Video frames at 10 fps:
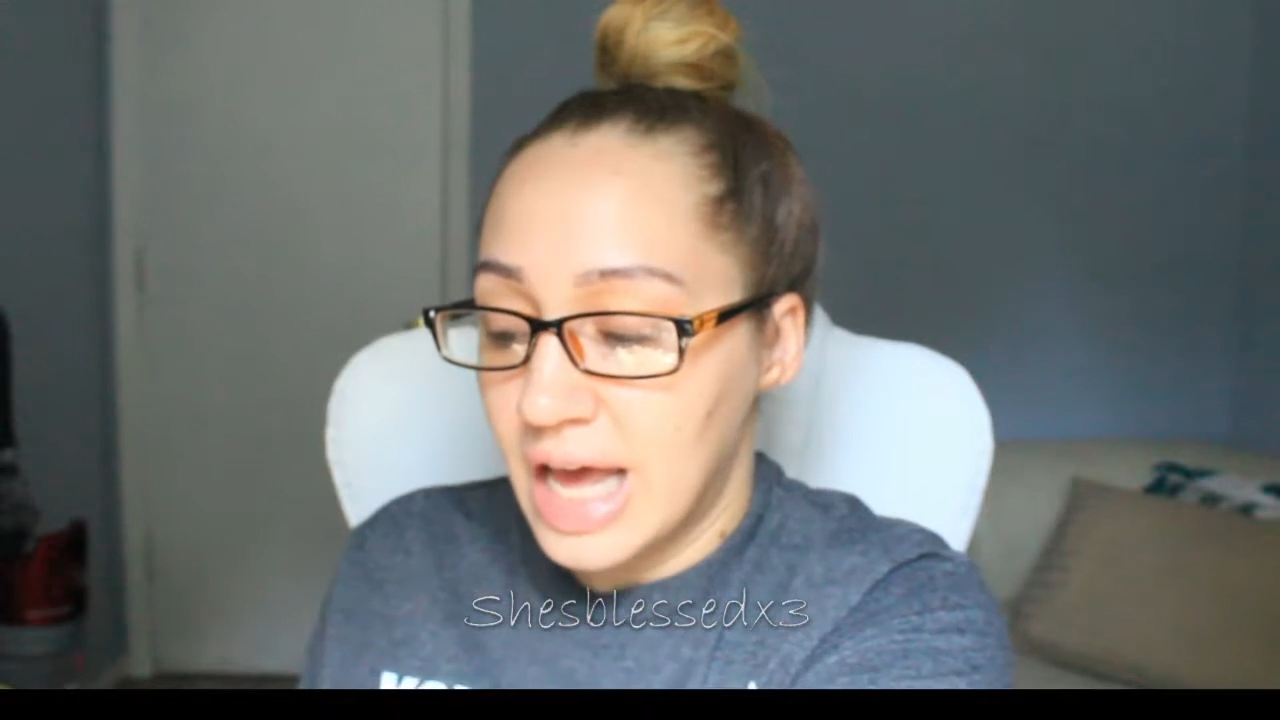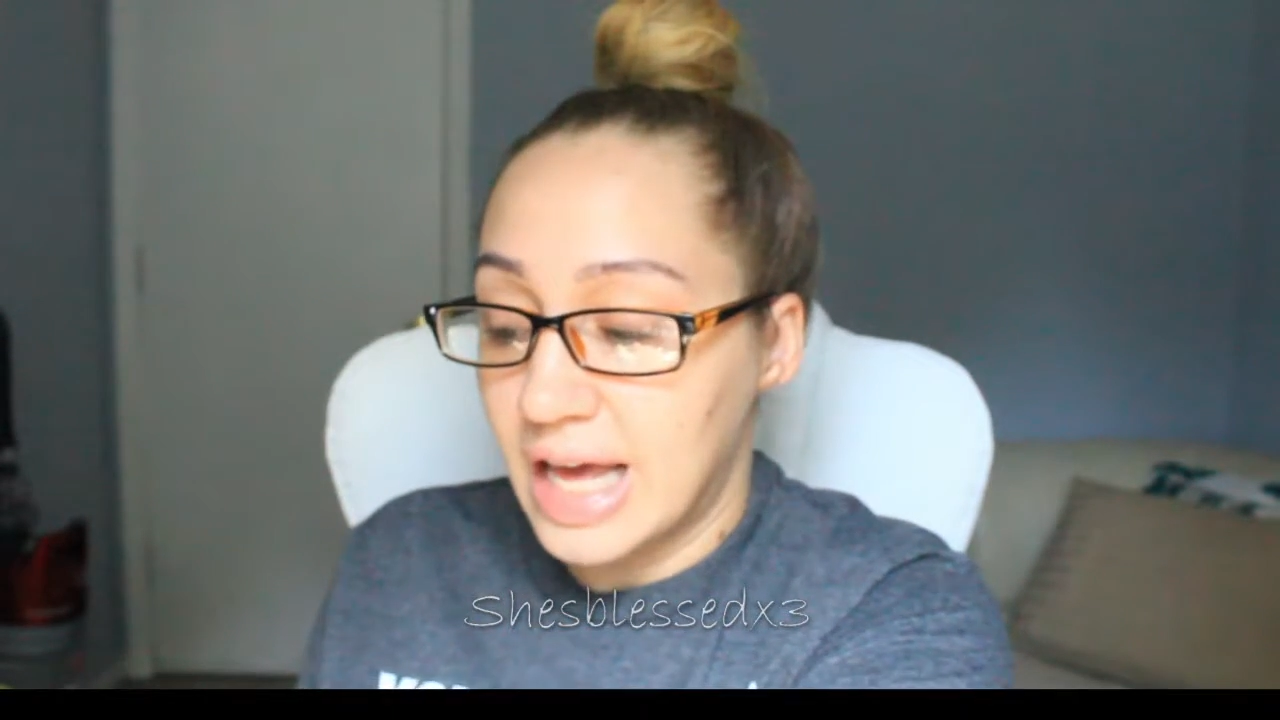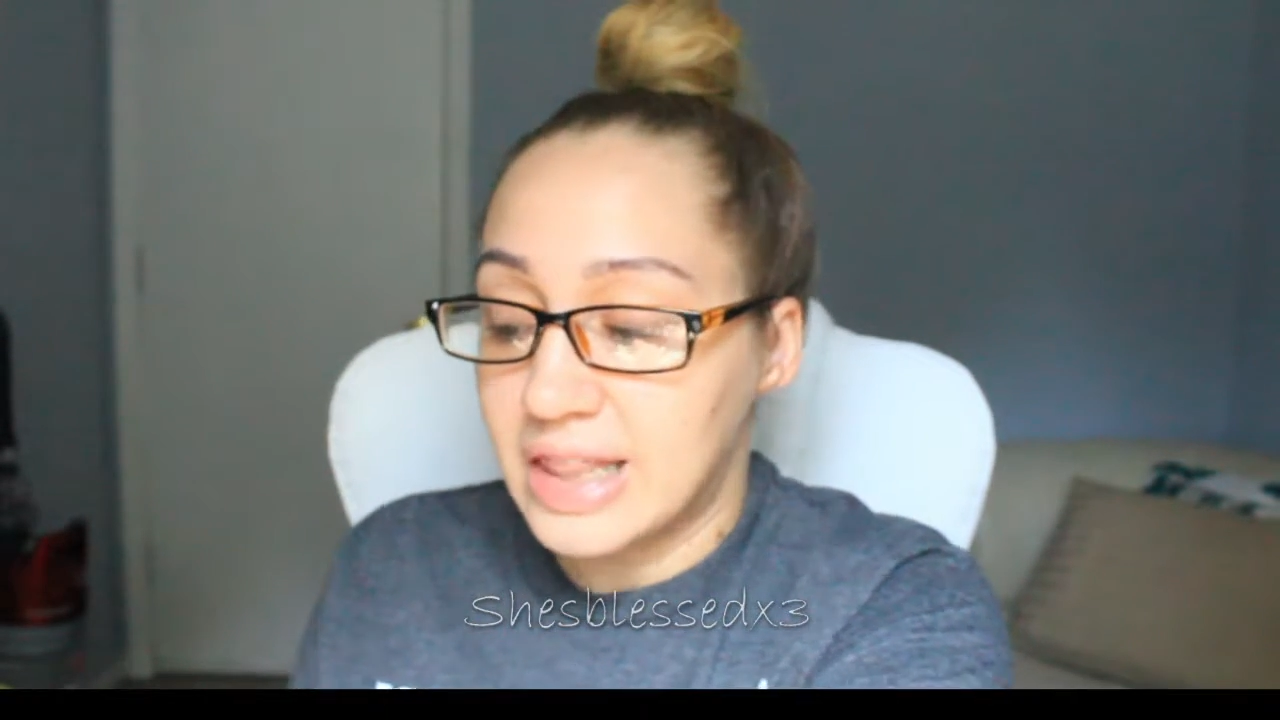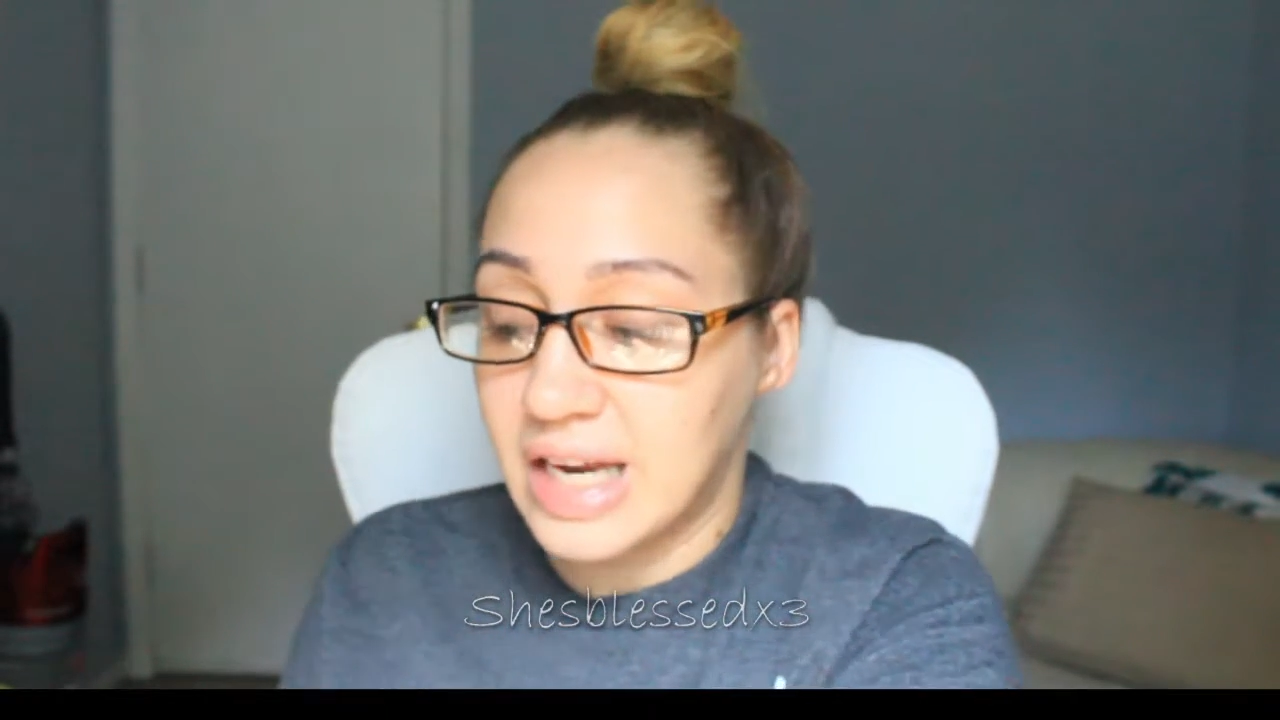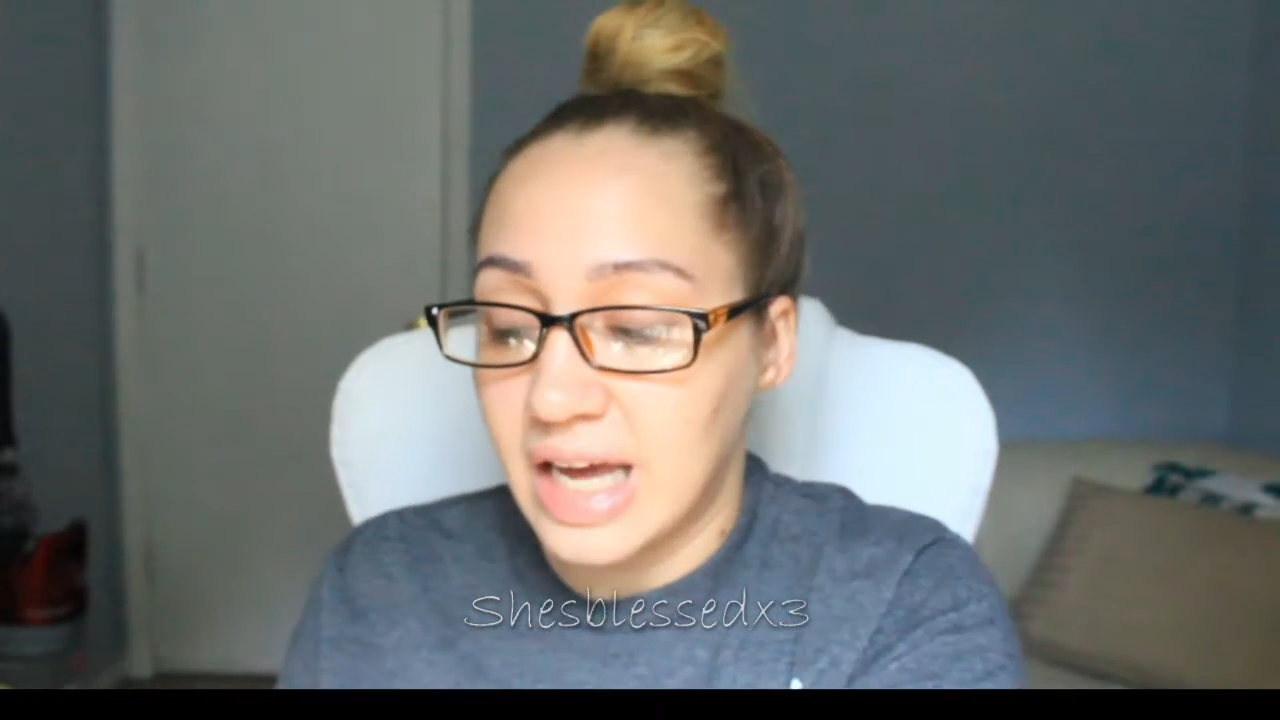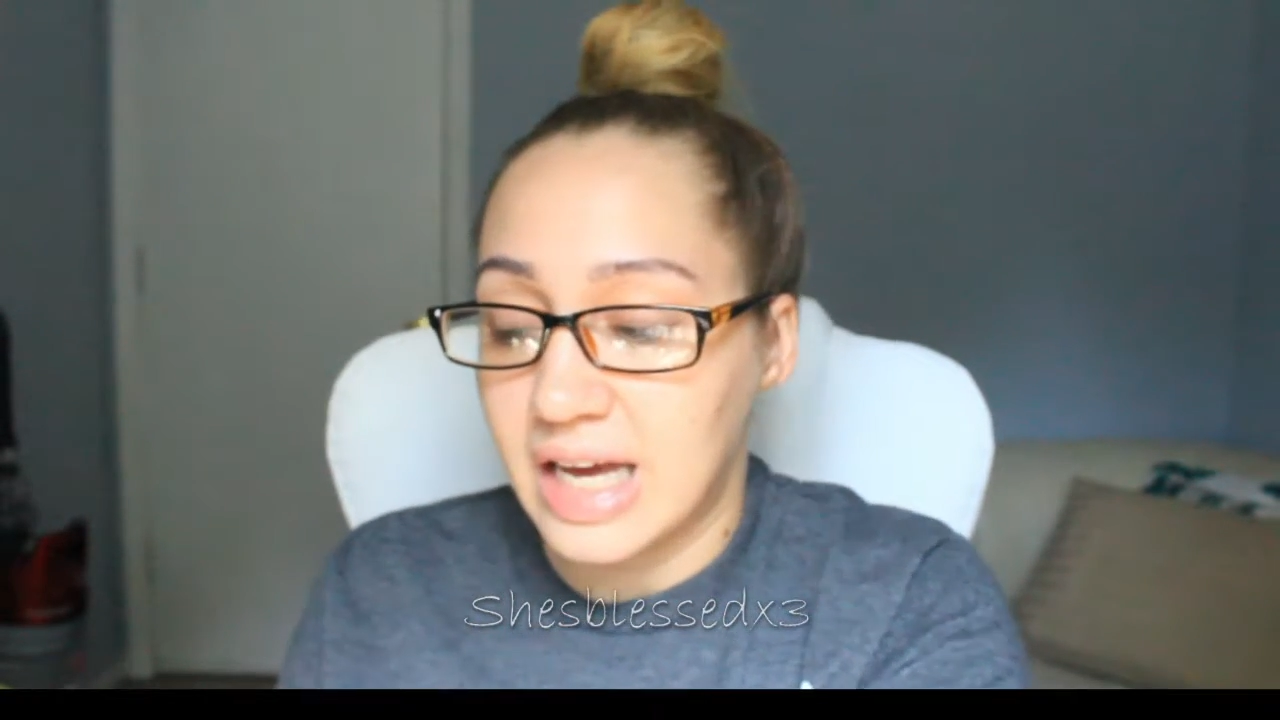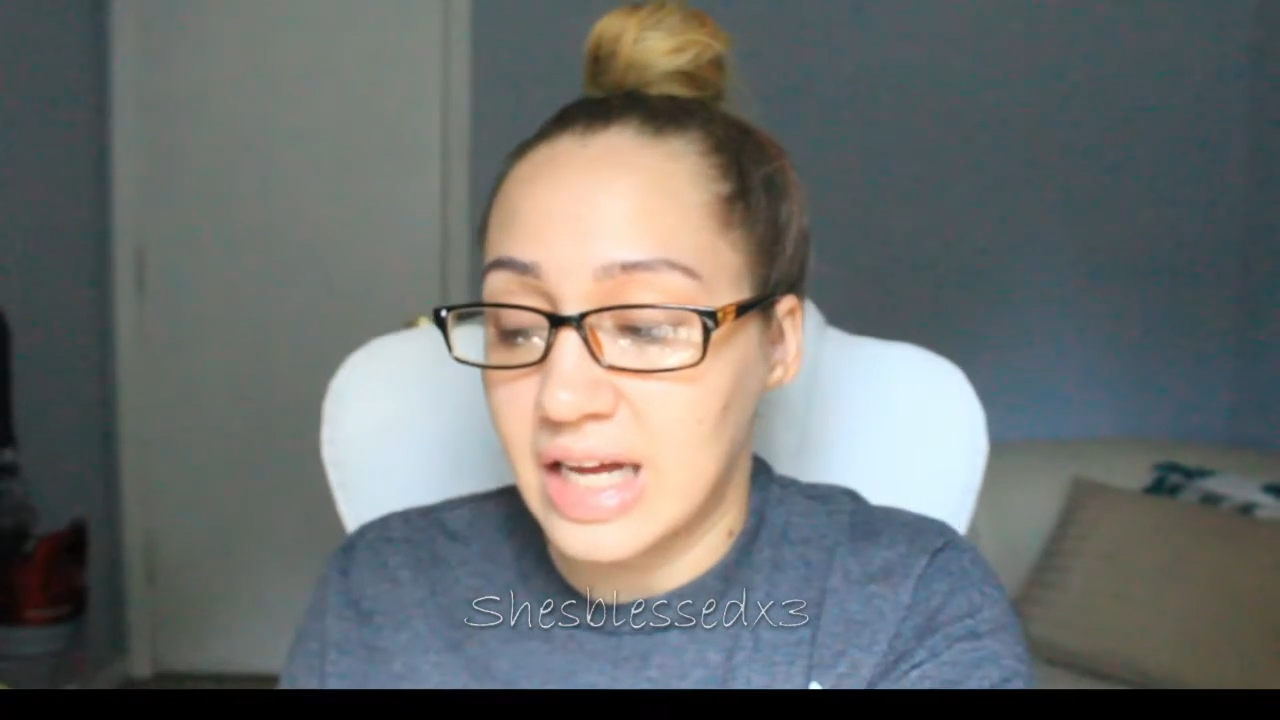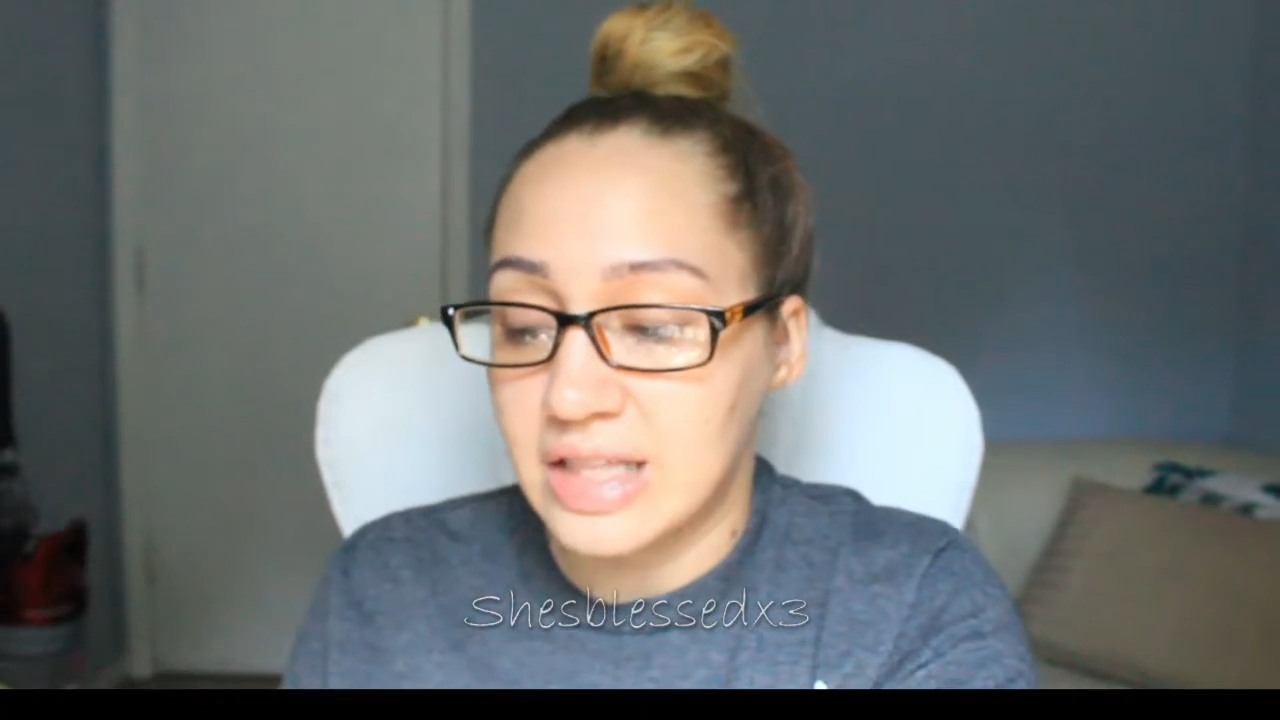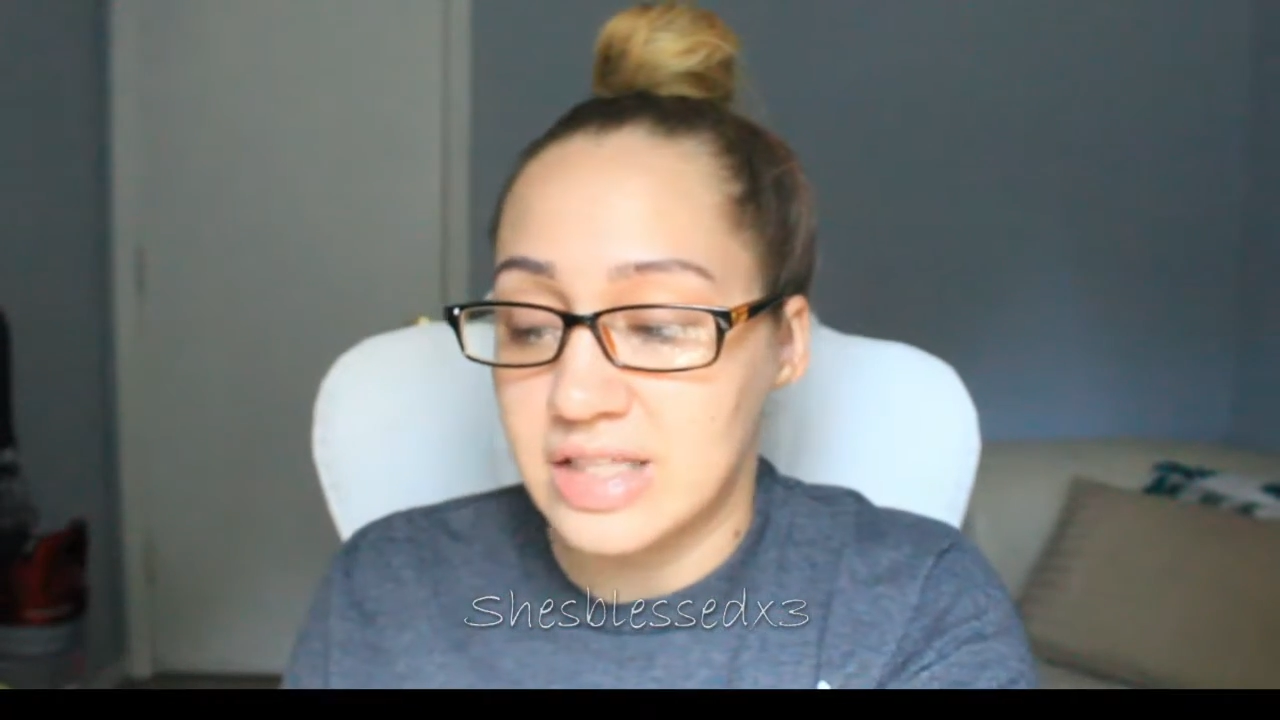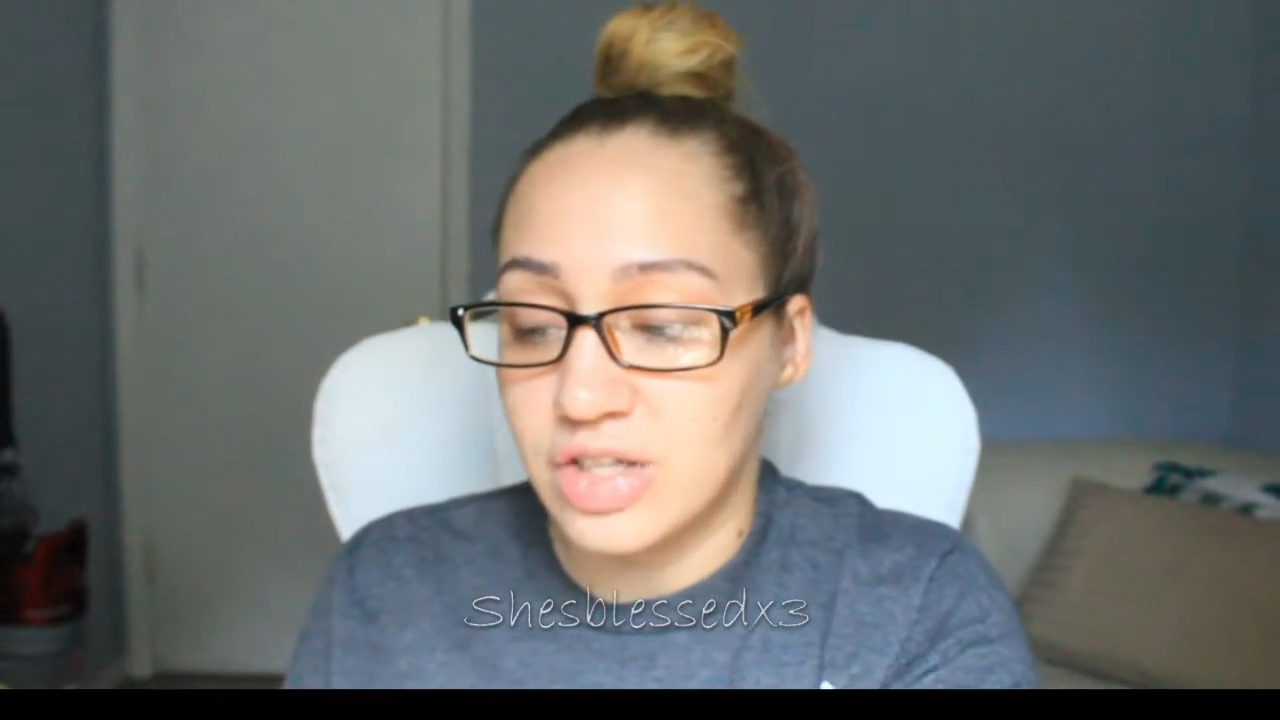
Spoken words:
And then I got